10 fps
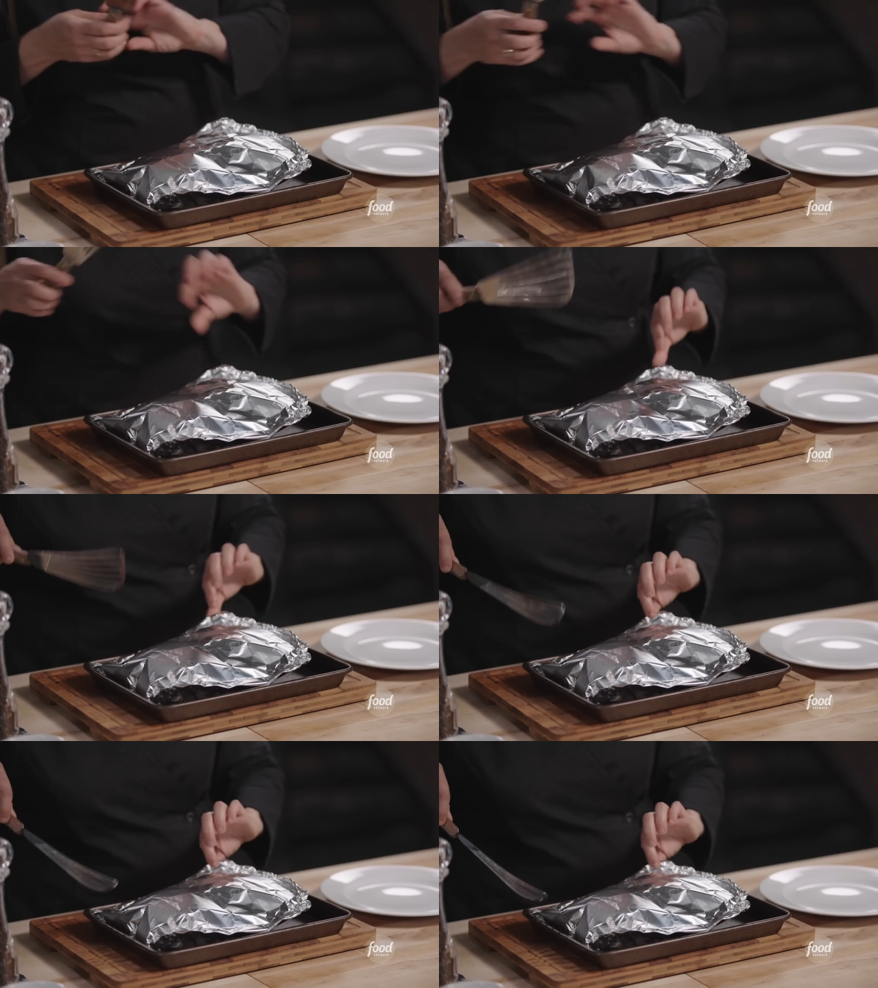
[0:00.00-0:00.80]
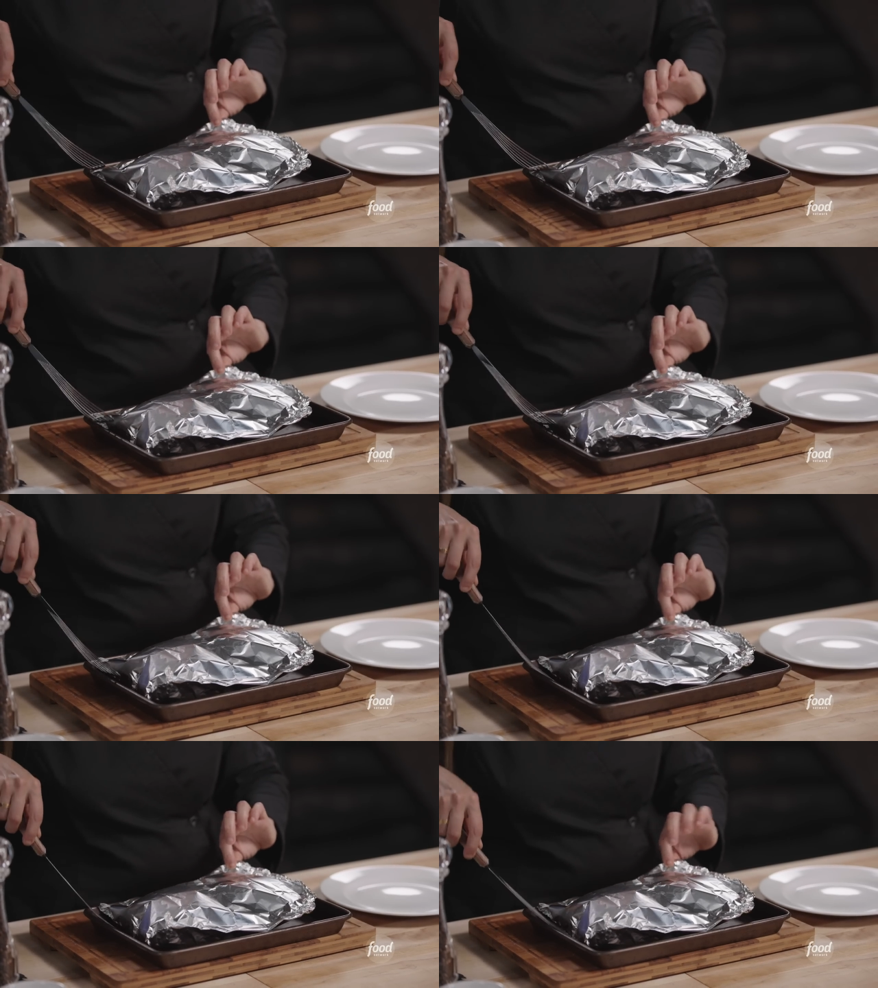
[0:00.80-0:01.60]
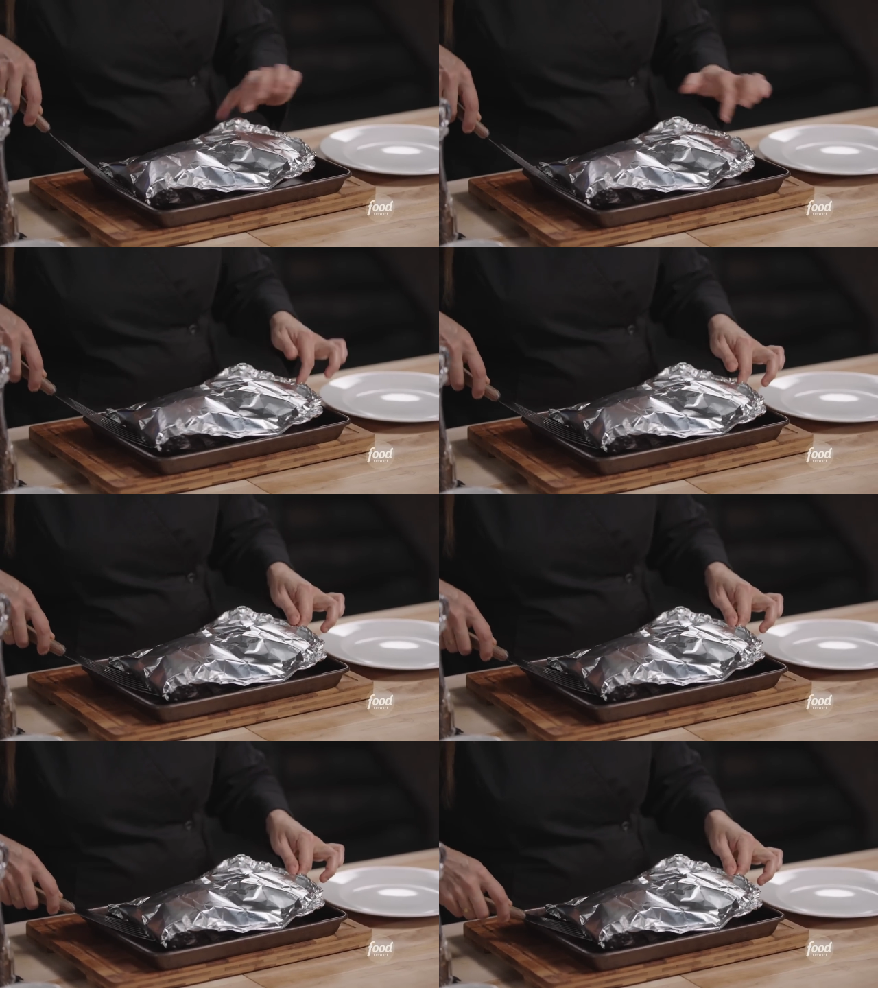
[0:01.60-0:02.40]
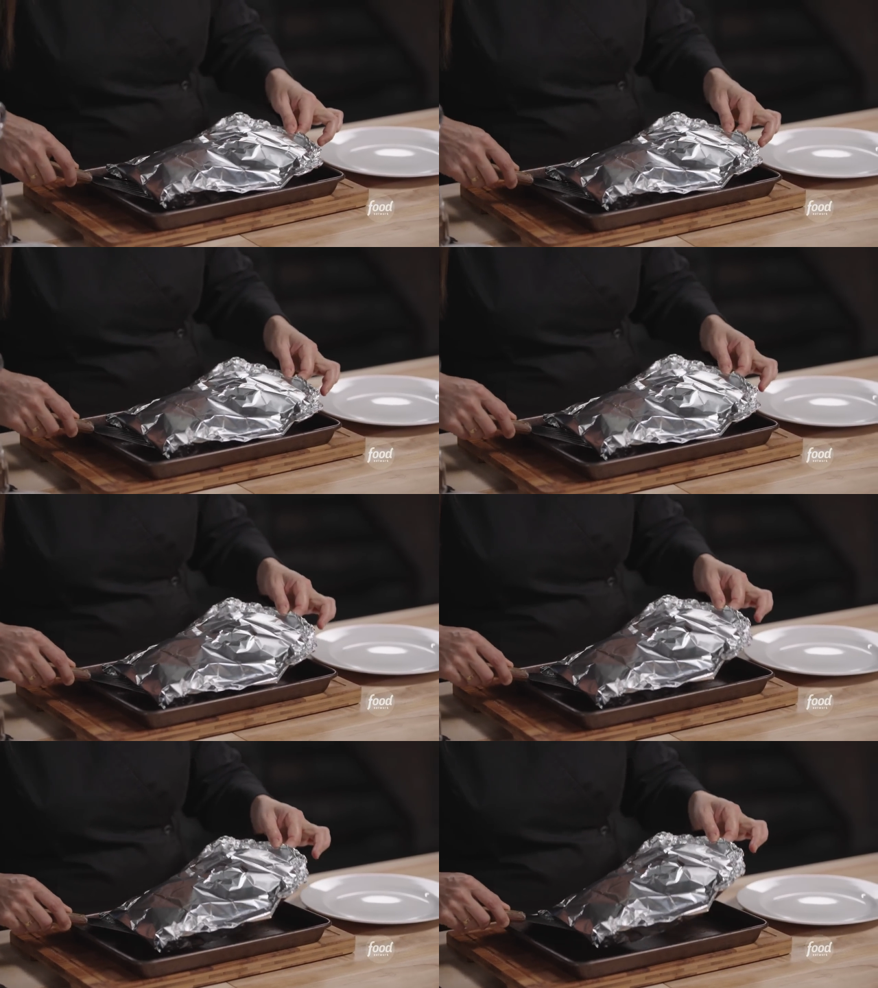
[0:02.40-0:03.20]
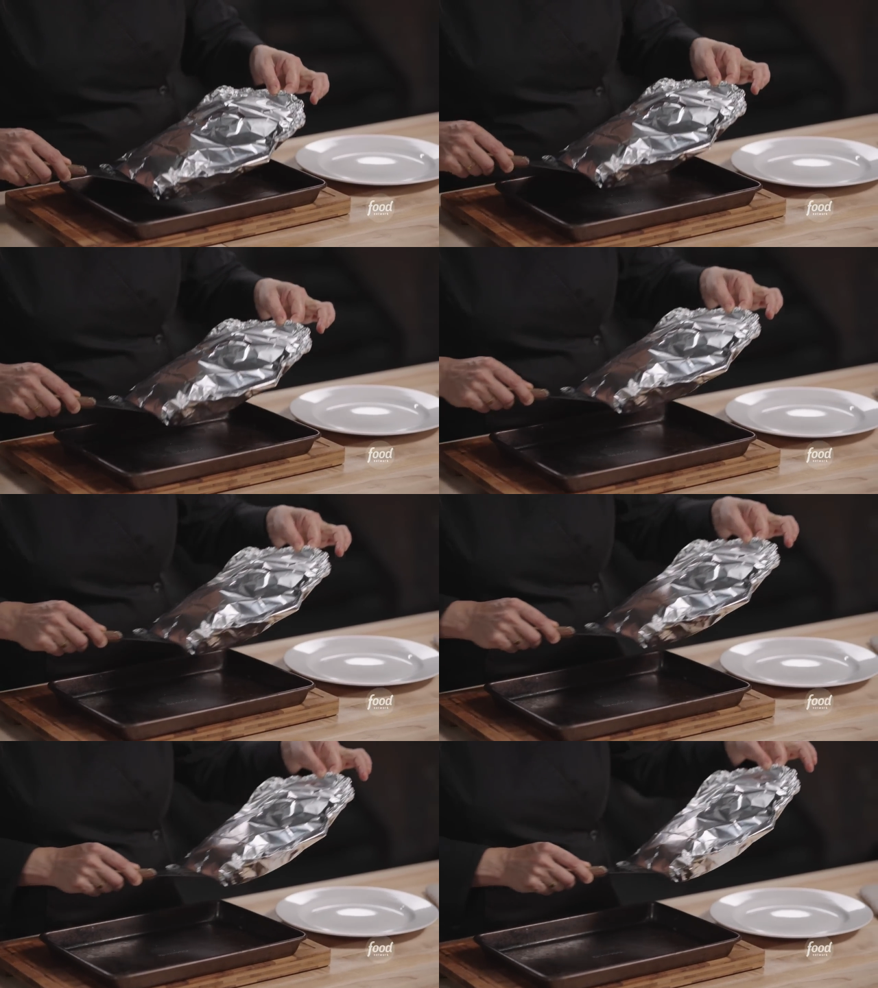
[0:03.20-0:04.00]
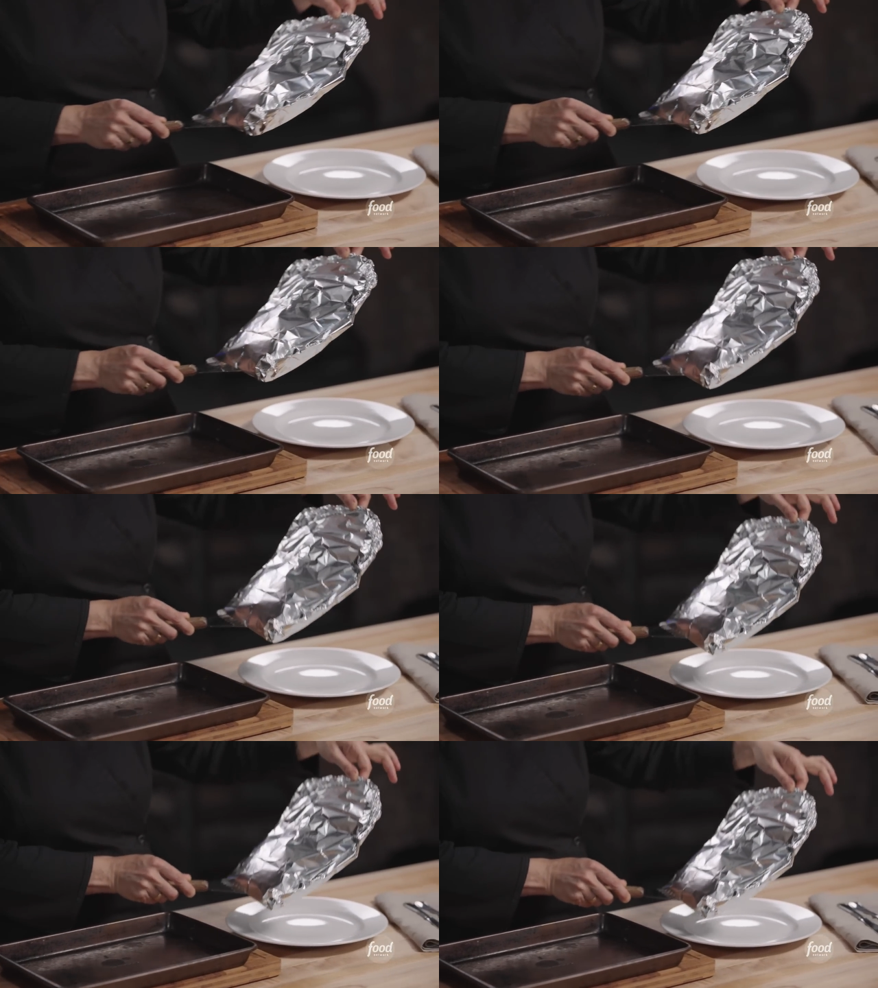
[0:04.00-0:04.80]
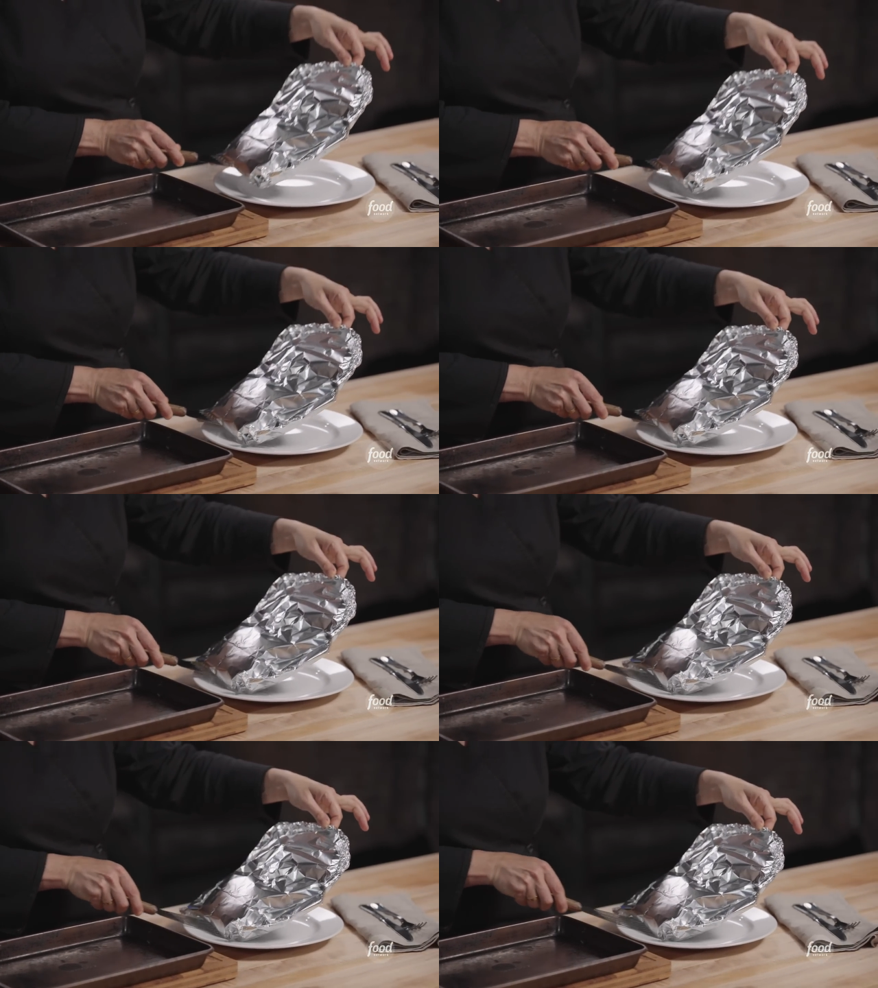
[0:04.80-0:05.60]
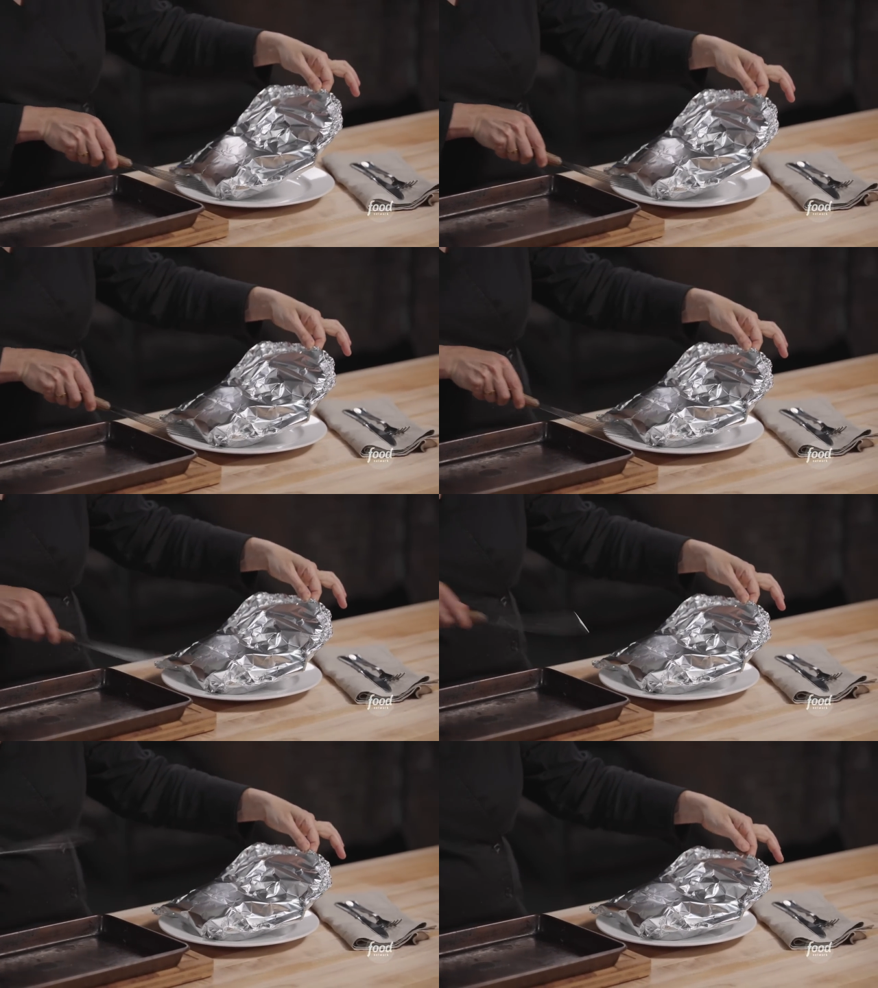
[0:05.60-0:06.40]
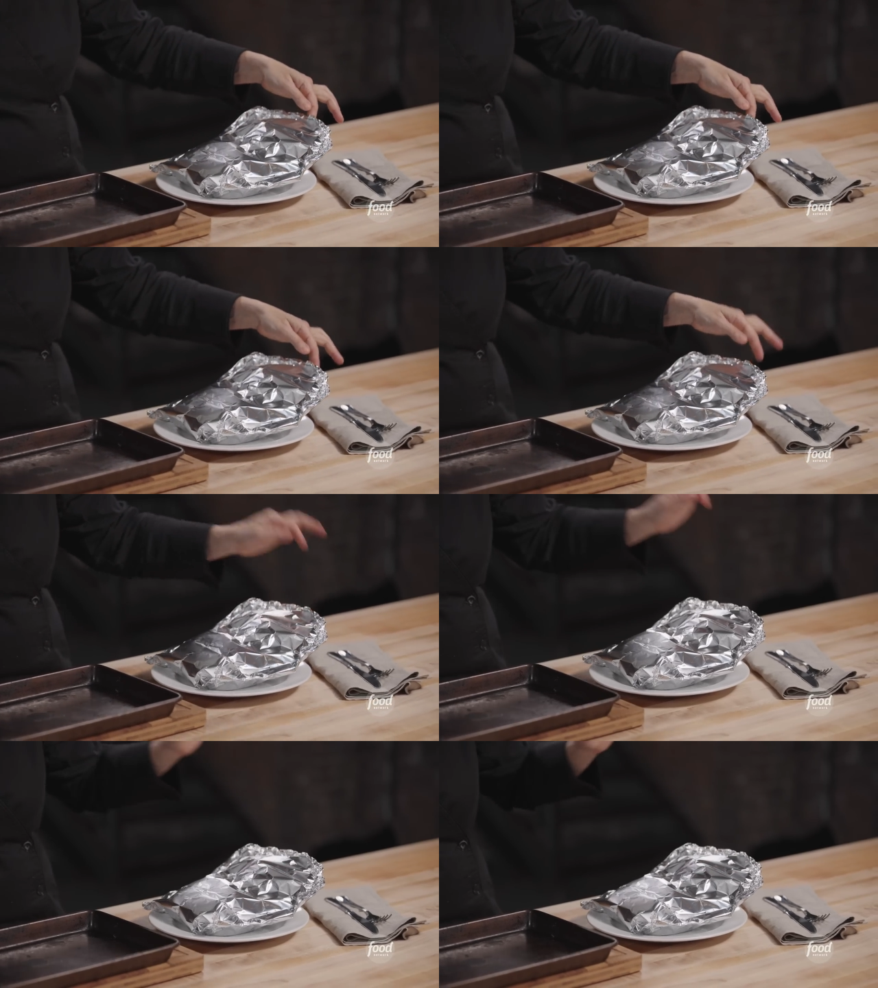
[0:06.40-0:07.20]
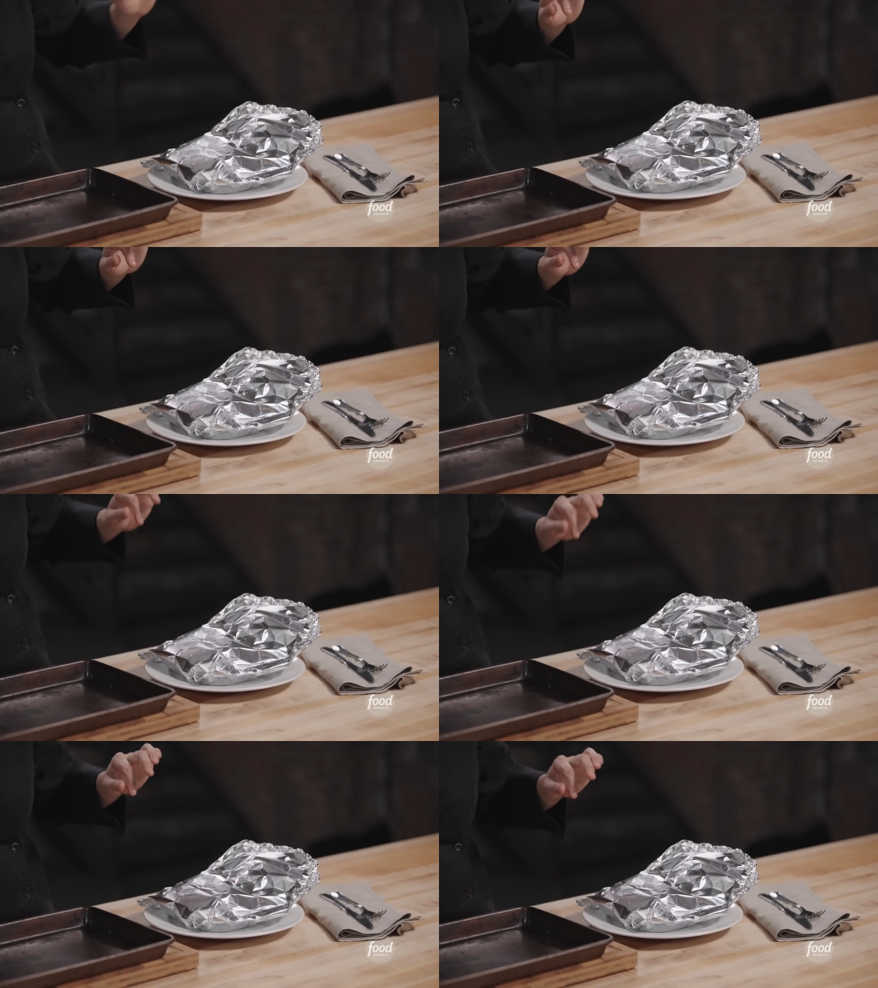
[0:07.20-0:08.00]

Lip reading: (no speaker visible)